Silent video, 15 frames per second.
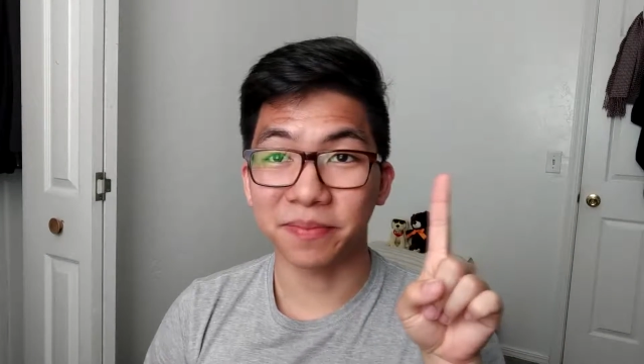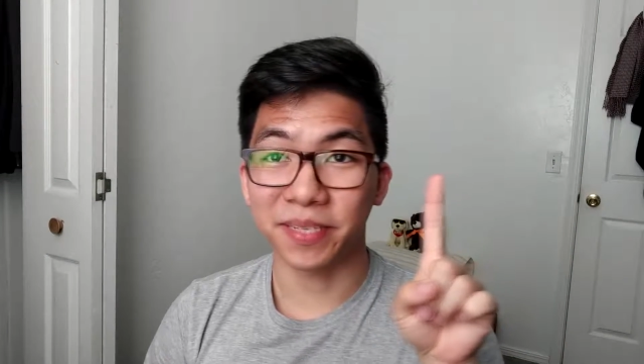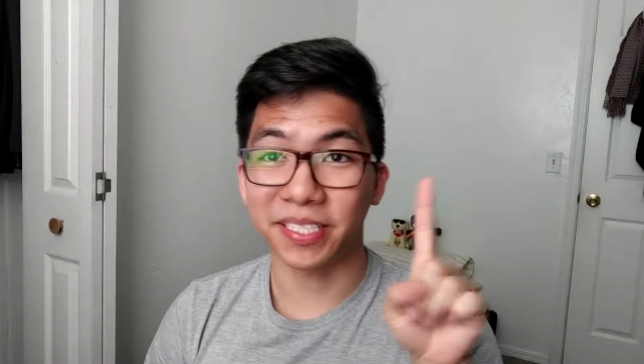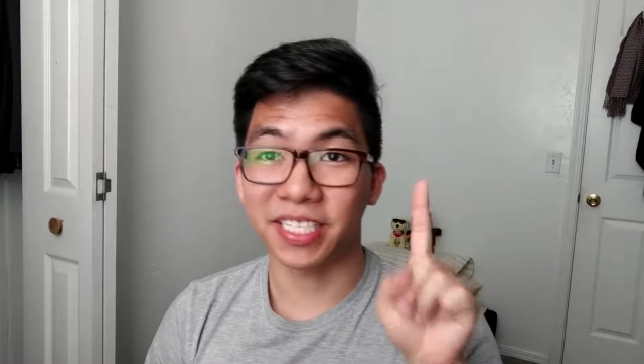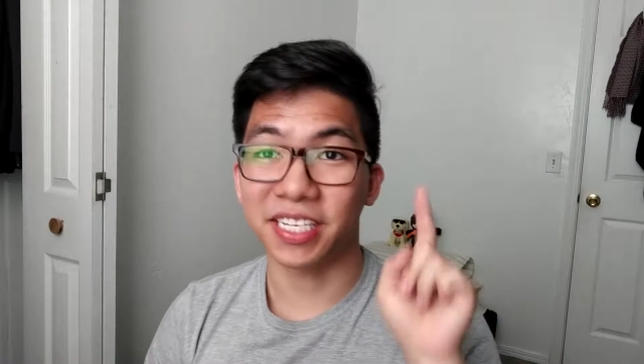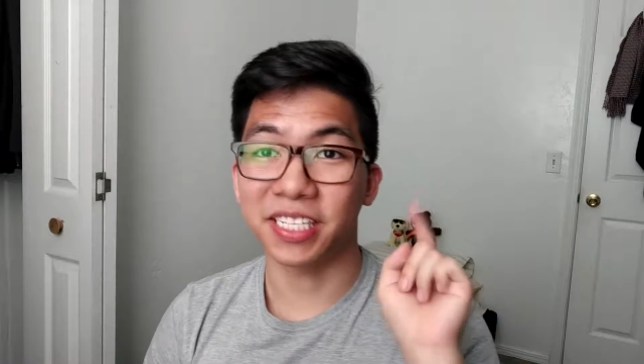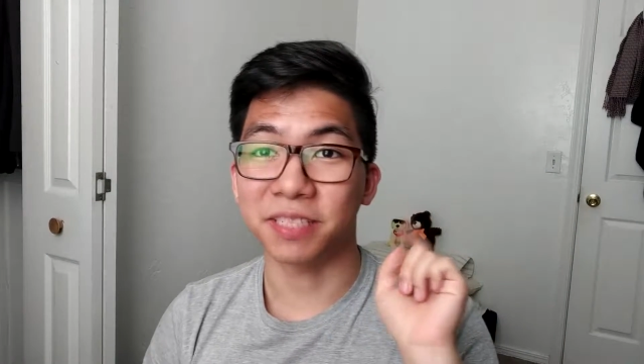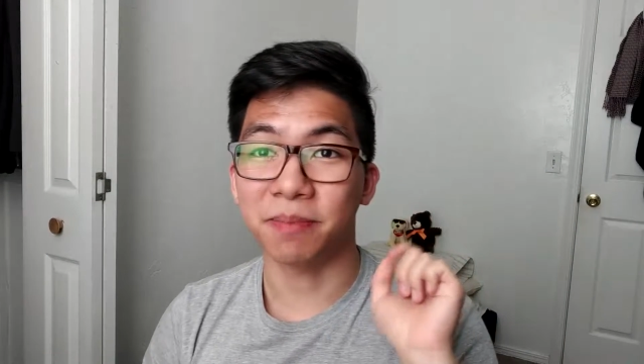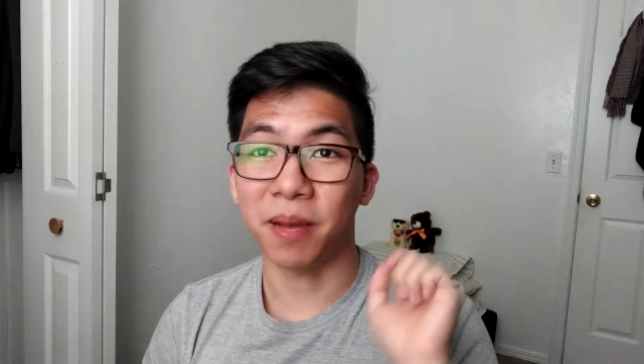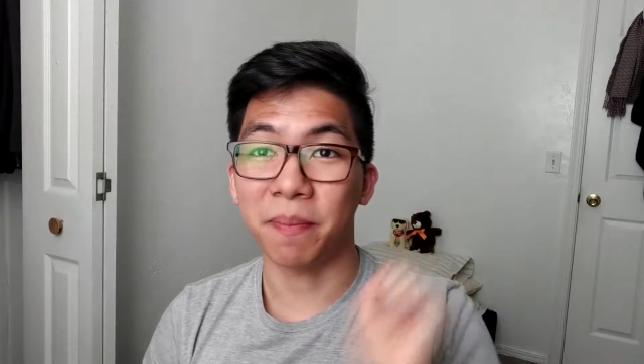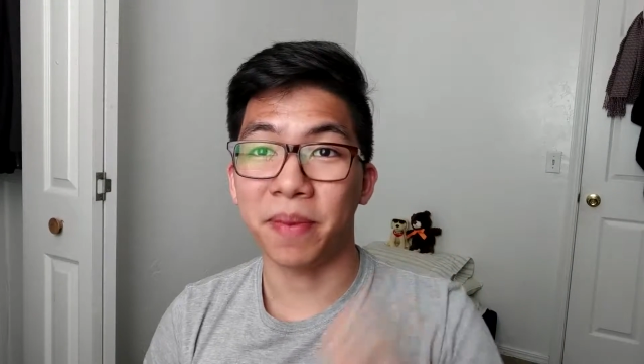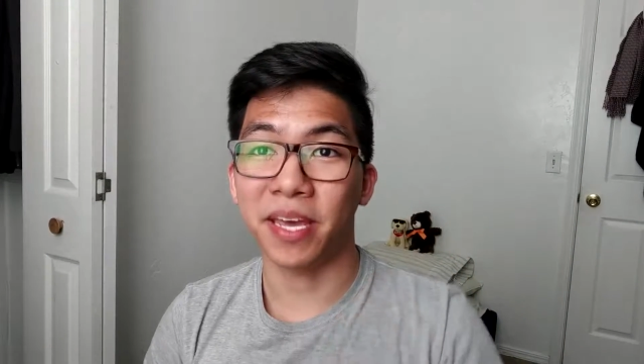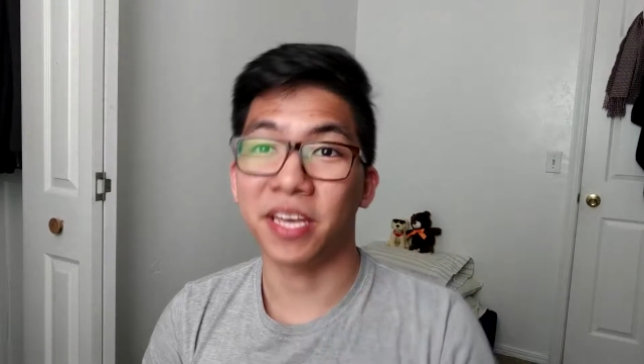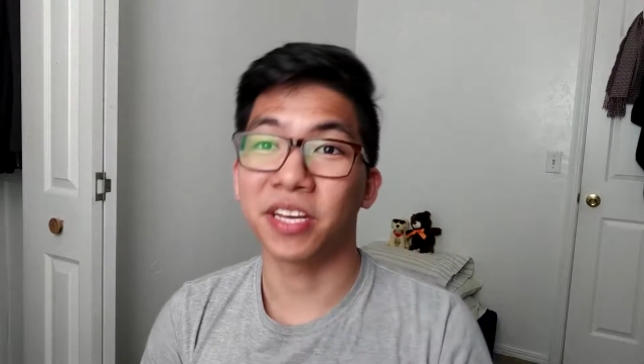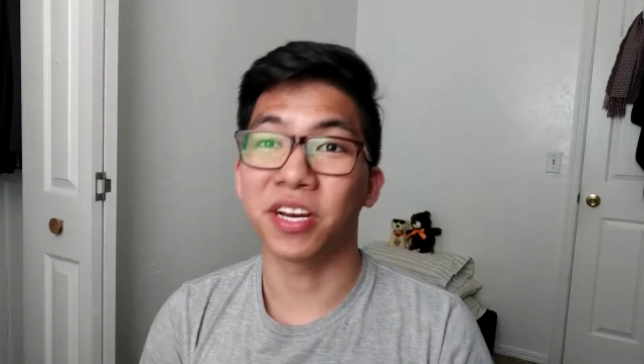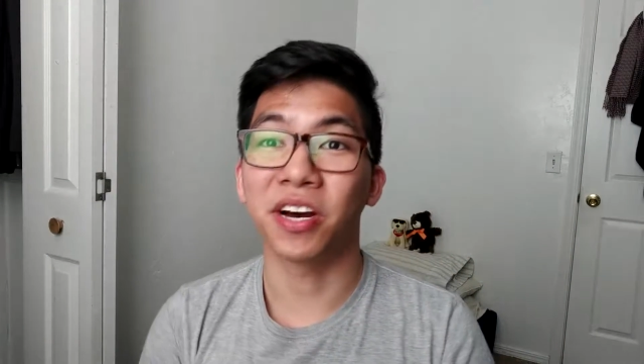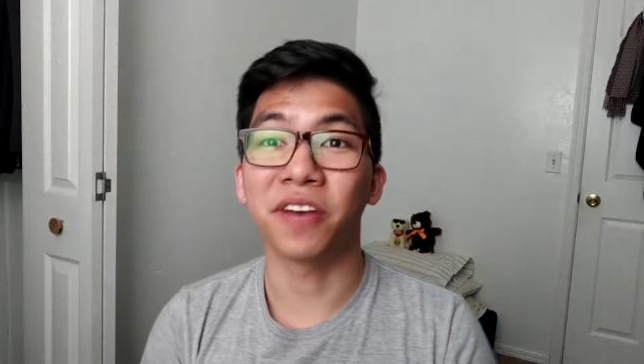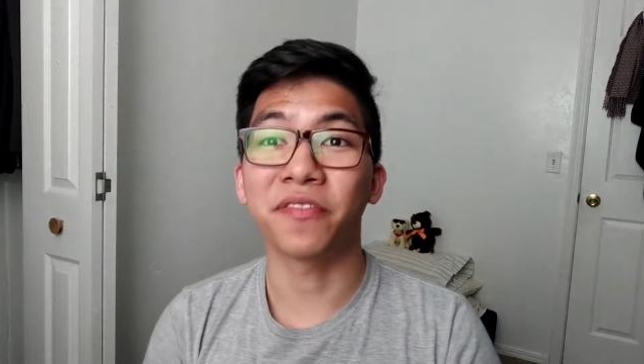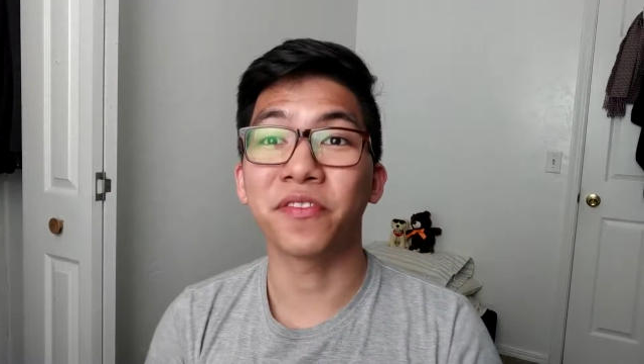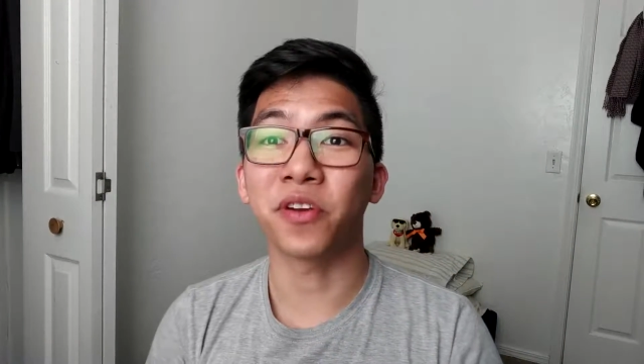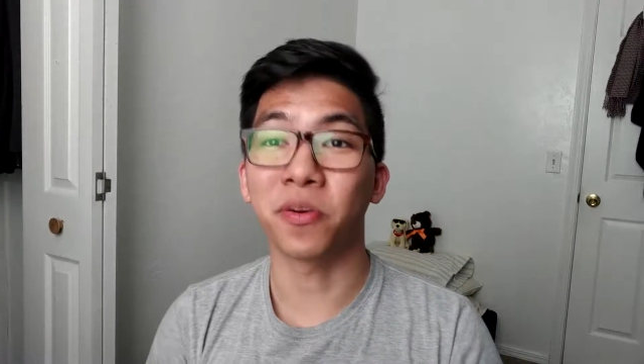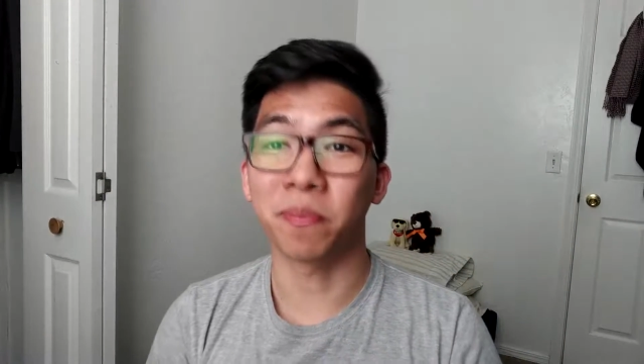your money is by paying
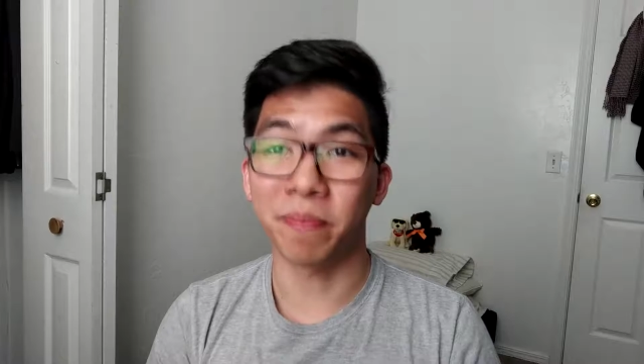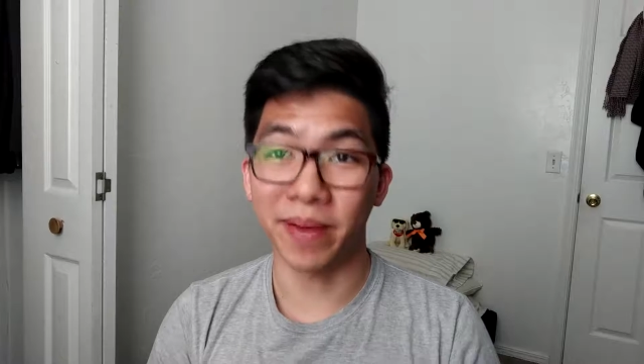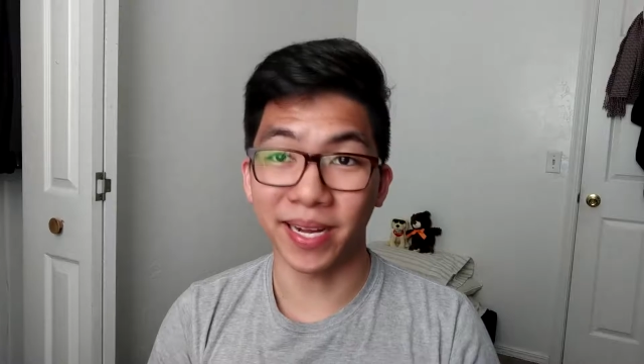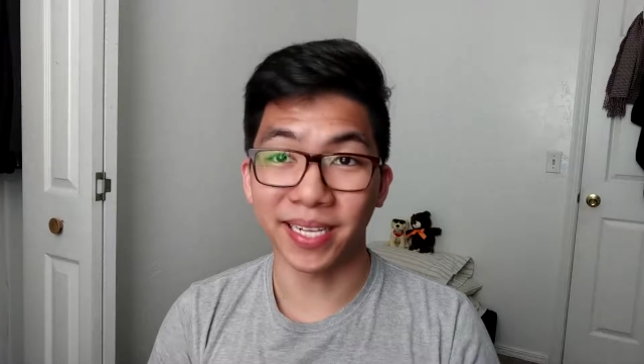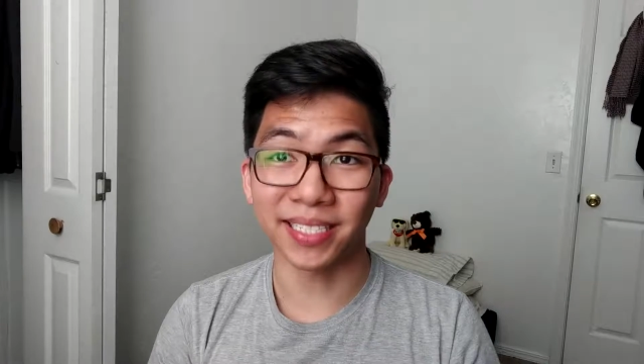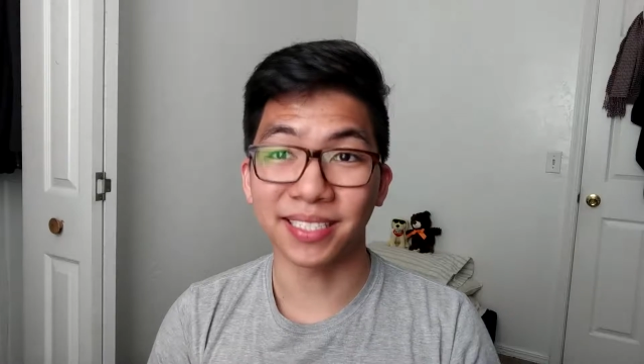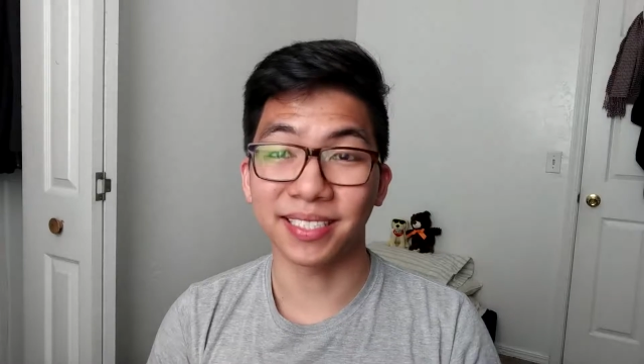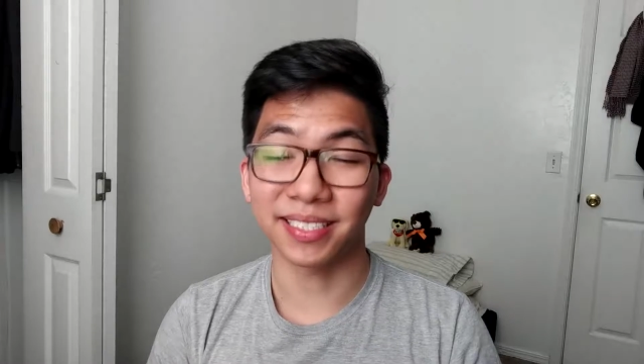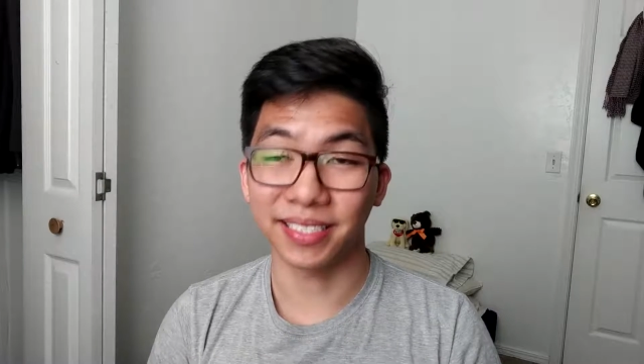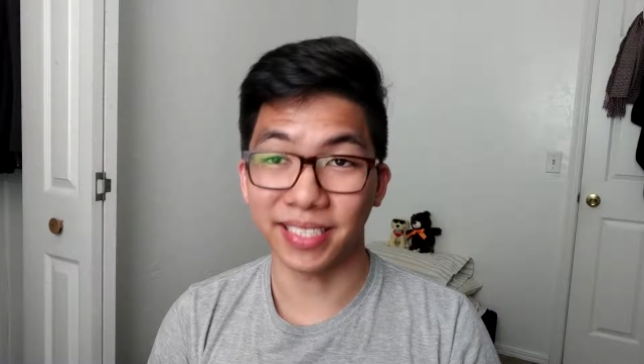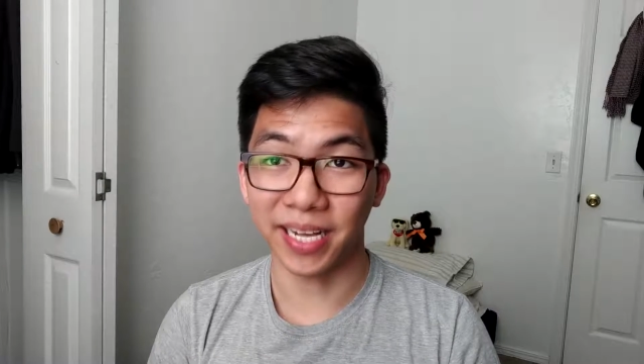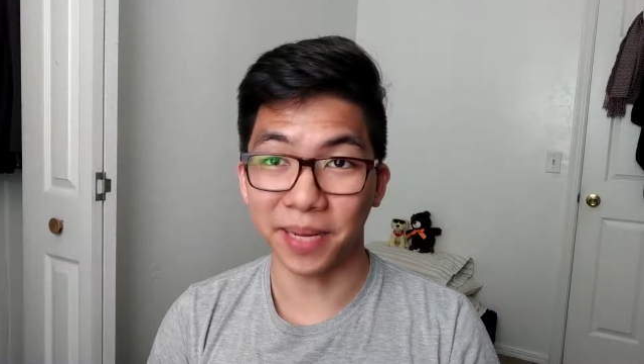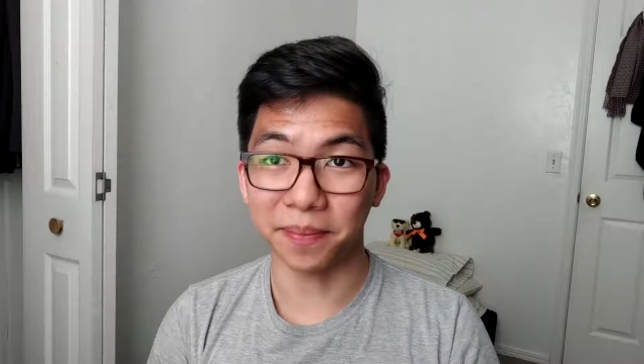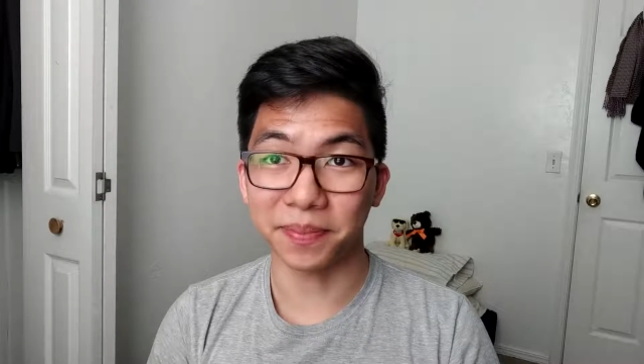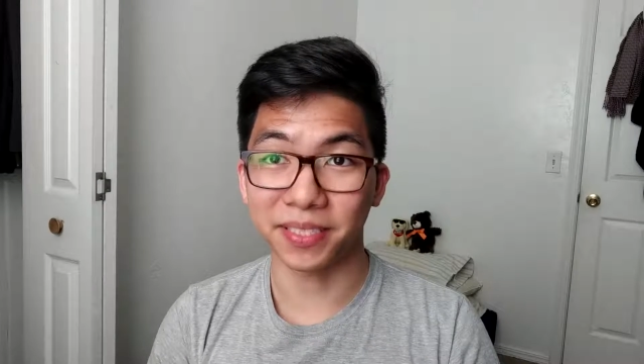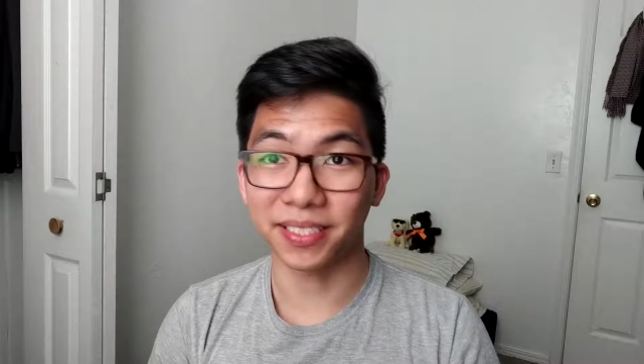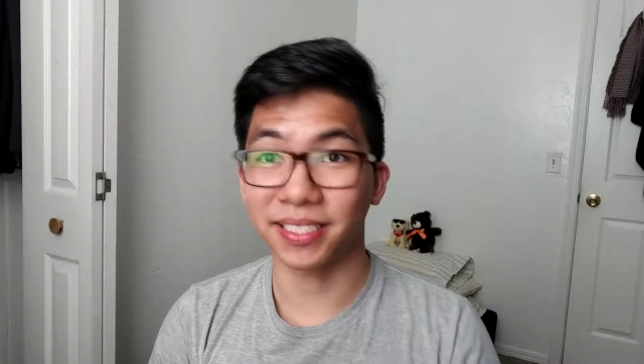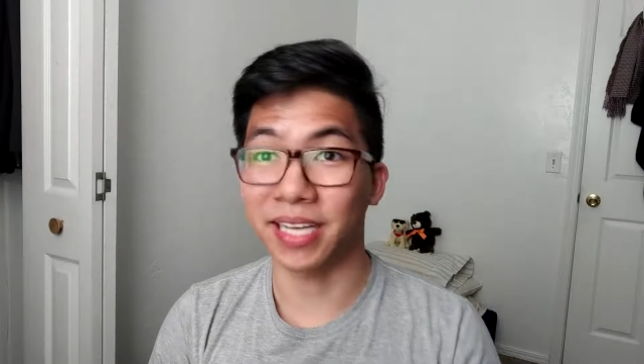off your bad debts.